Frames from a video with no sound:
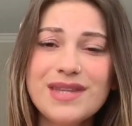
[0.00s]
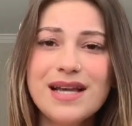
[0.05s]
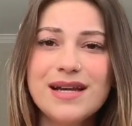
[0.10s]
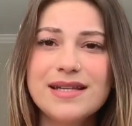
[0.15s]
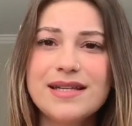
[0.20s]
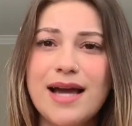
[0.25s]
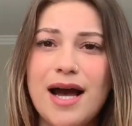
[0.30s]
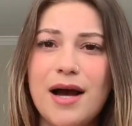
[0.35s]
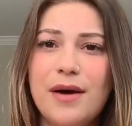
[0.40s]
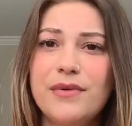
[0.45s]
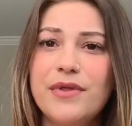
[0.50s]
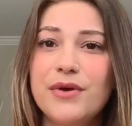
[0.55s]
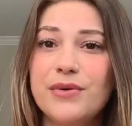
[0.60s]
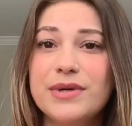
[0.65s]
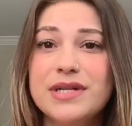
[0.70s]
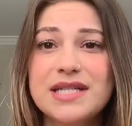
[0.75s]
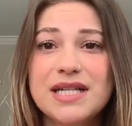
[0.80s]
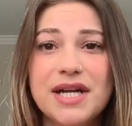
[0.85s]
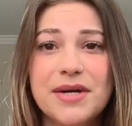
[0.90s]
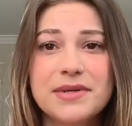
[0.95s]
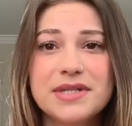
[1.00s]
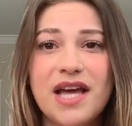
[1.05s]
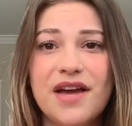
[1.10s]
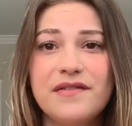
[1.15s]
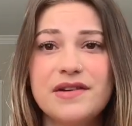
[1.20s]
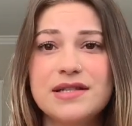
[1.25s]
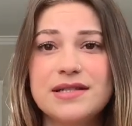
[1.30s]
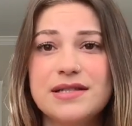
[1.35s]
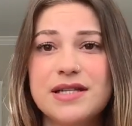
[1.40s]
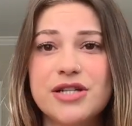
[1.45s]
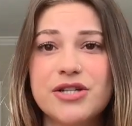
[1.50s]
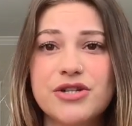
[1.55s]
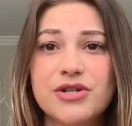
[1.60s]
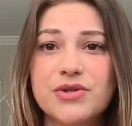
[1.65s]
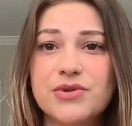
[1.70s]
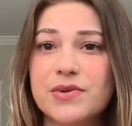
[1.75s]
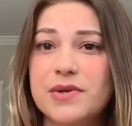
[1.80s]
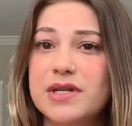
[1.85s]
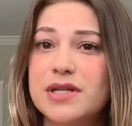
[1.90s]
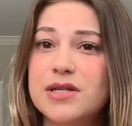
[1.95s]
Yeah, the reason I was having
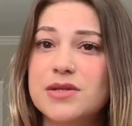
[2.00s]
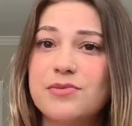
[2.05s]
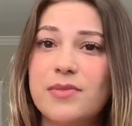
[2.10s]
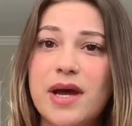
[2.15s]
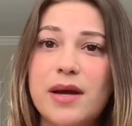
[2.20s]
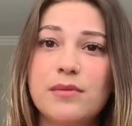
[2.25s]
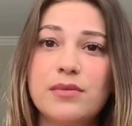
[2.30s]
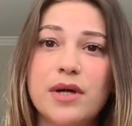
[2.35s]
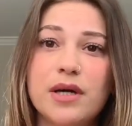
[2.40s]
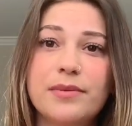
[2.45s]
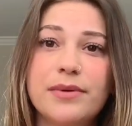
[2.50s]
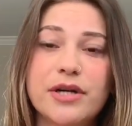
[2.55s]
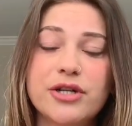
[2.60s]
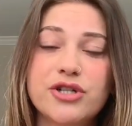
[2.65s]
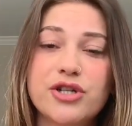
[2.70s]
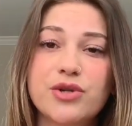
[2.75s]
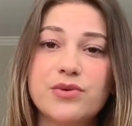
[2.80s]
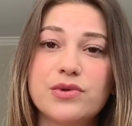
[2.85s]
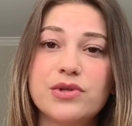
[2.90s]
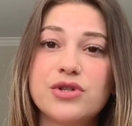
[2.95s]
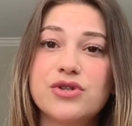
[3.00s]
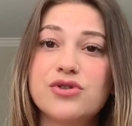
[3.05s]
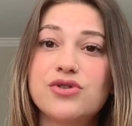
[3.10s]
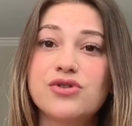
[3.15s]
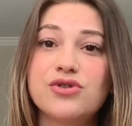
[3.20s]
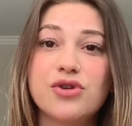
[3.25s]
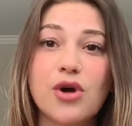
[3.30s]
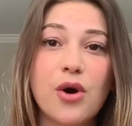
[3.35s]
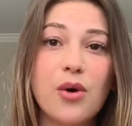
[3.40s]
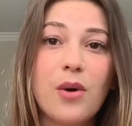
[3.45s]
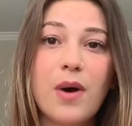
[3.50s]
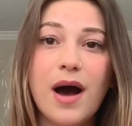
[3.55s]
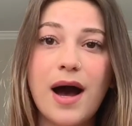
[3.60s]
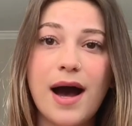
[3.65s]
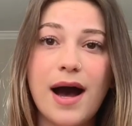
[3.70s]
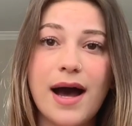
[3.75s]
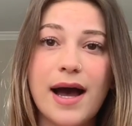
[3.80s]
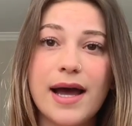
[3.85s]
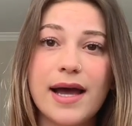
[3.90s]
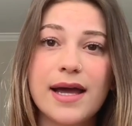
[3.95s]
seizures was my blood pressure was so
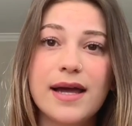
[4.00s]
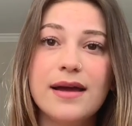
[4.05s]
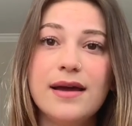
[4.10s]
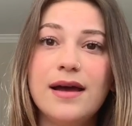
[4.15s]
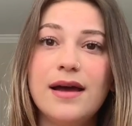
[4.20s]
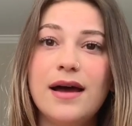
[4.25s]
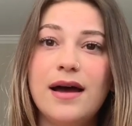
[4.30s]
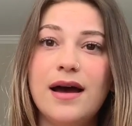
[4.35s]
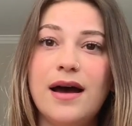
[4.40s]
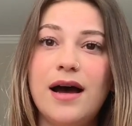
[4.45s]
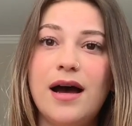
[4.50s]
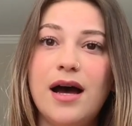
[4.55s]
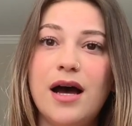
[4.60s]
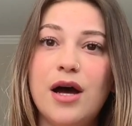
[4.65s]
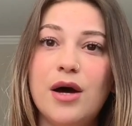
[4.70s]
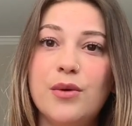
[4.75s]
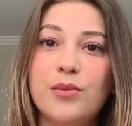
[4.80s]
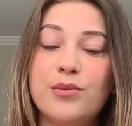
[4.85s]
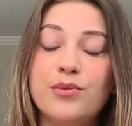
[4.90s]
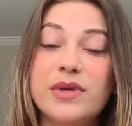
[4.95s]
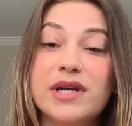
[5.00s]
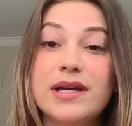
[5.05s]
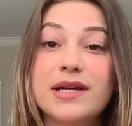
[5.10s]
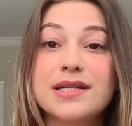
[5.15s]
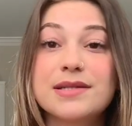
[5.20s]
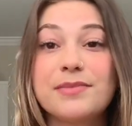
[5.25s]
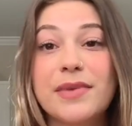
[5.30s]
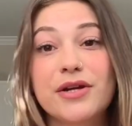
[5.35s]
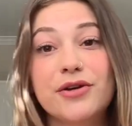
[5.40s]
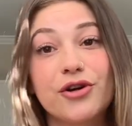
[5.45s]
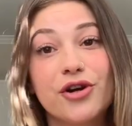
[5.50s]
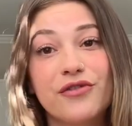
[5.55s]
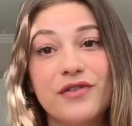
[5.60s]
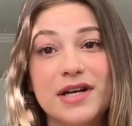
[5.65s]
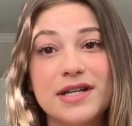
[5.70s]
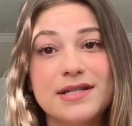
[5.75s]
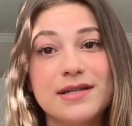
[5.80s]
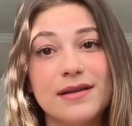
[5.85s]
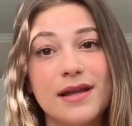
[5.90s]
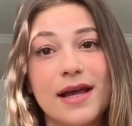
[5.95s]
high because my
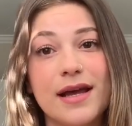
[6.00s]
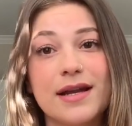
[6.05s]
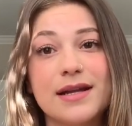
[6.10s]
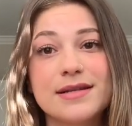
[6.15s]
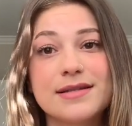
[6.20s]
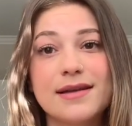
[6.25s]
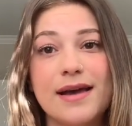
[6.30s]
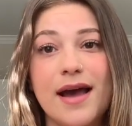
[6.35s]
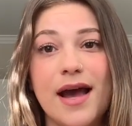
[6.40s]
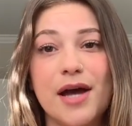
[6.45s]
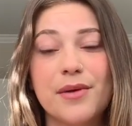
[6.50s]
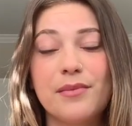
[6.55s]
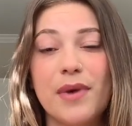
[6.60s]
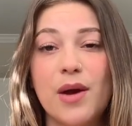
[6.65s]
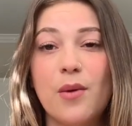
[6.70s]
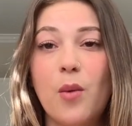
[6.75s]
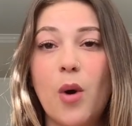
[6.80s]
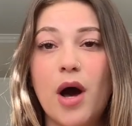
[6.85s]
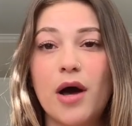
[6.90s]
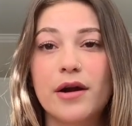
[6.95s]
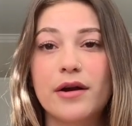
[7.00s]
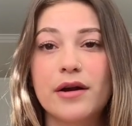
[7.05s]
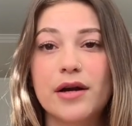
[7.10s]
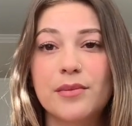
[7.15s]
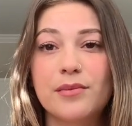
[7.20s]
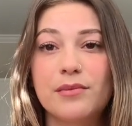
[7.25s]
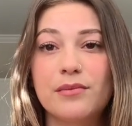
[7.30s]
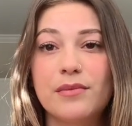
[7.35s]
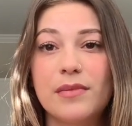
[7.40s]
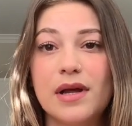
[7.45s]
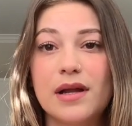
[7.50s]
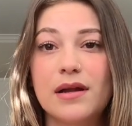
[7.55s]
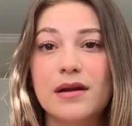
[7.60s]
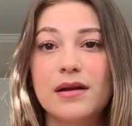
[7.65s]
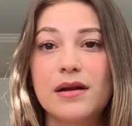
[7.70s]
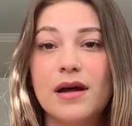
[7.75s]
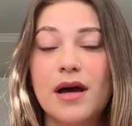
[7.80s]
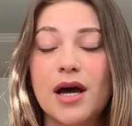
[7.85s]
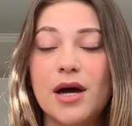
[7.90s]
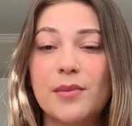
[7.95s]
neurovasculitis, I had my water
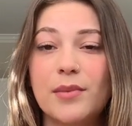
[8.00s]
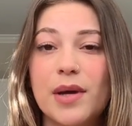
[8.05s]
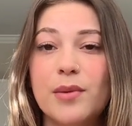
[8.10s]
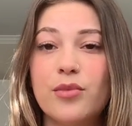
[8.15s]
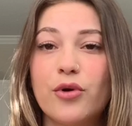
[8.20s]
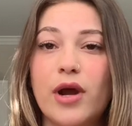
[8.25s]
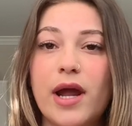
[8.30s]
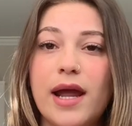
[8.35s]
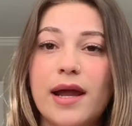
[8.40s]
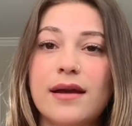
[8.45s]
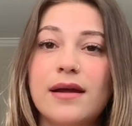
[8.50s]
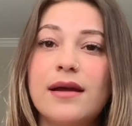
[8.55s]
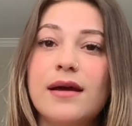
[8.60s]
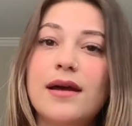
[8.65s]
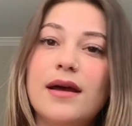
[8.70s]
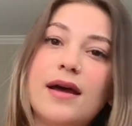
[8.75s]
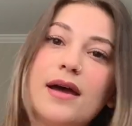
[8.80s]
in my brain.